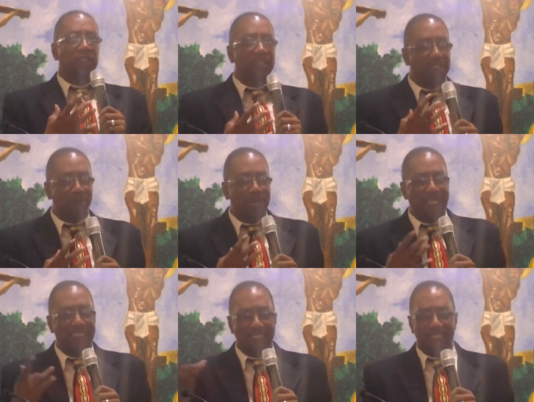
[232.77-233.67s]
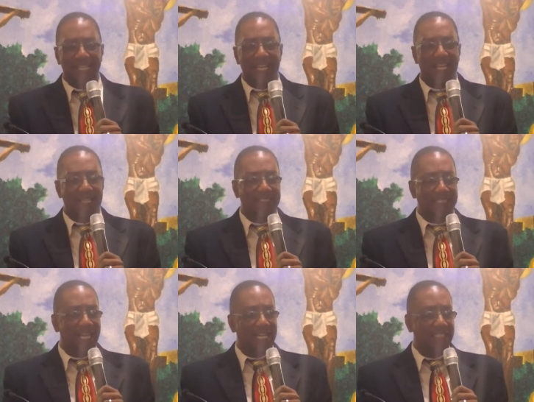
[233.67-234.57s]
it's my desire,
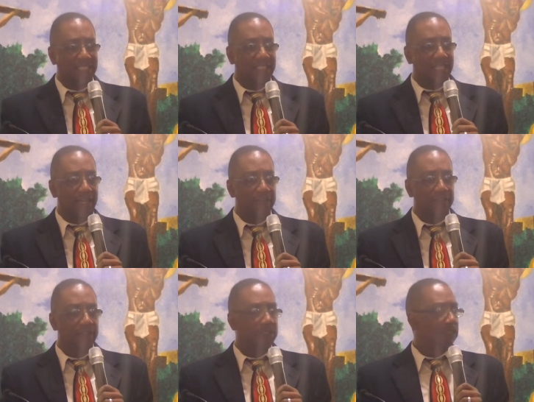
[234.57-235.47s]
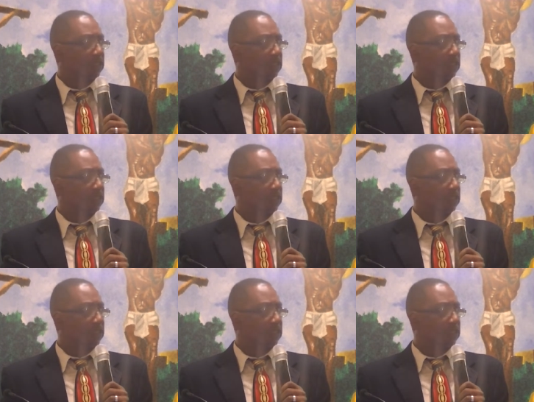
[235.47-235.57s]
and I heard the